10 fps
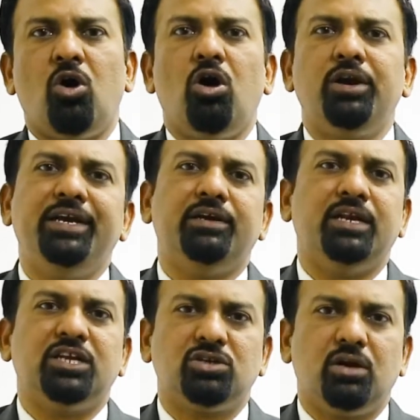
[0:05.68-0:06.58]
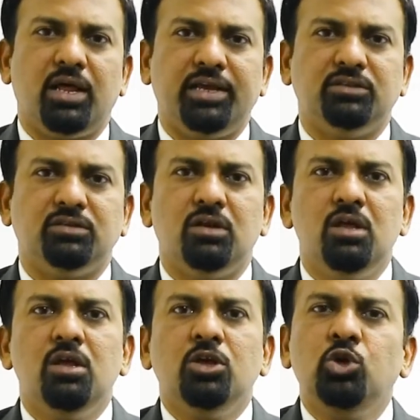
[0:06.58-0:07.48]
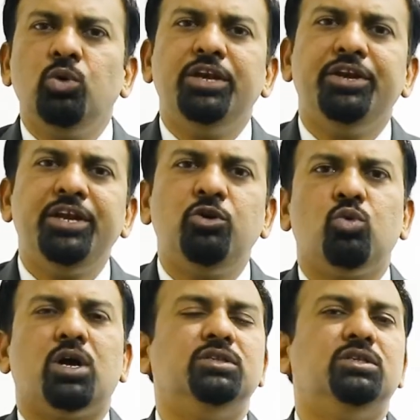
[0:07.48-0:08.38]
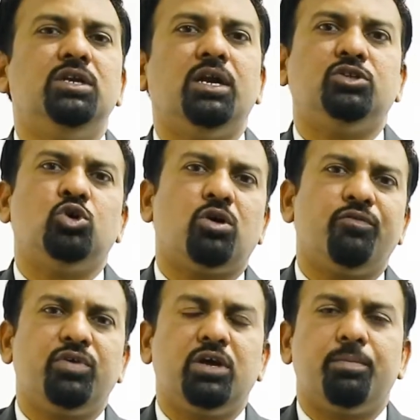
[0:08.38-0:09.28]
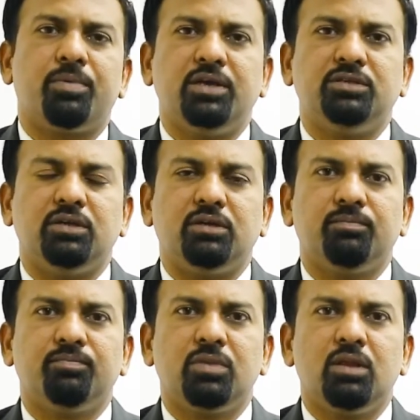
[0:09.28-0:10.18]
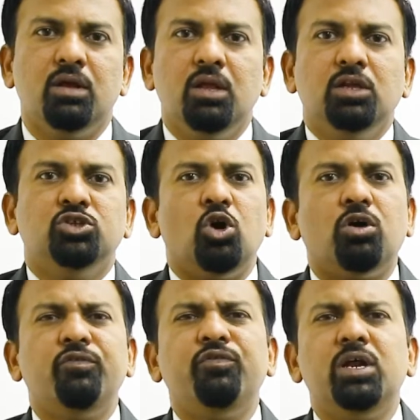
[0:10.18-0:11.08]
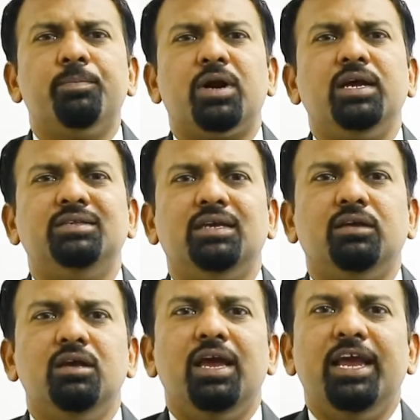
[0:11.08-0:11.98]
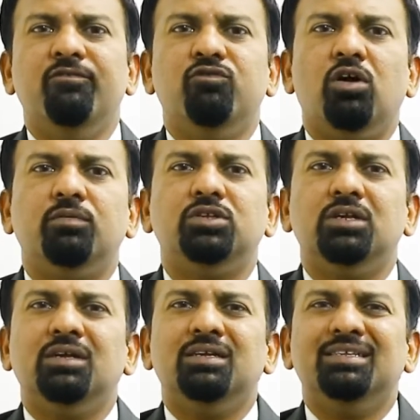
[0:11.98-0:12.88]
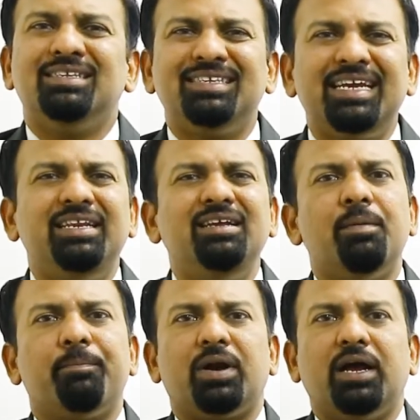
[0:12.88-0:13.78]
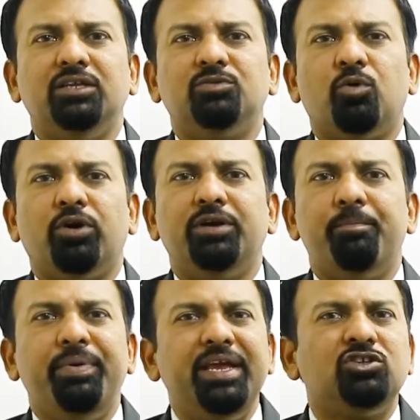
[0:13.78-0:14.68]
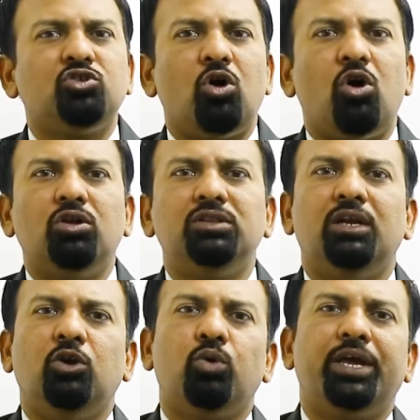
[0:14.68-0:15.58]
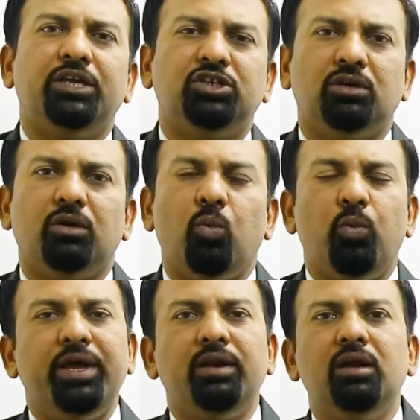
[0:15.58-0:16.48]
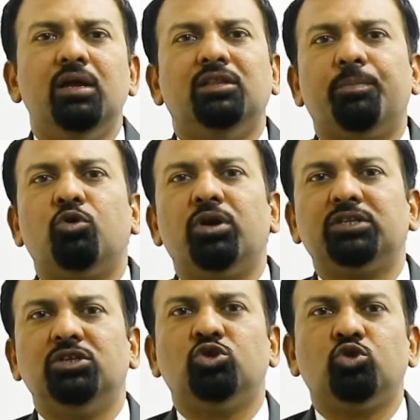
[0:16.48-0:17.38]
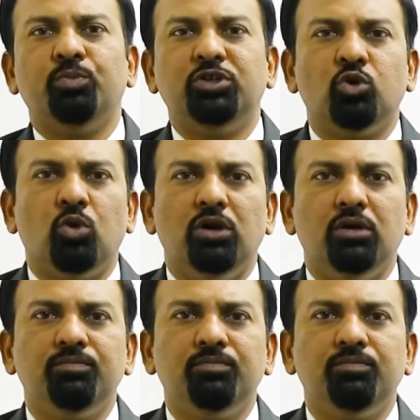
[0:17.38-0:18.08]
or international lines, you will need to consider geographical pricing. Geographical pricing involves setting a price point based on the location where the product is to be sold.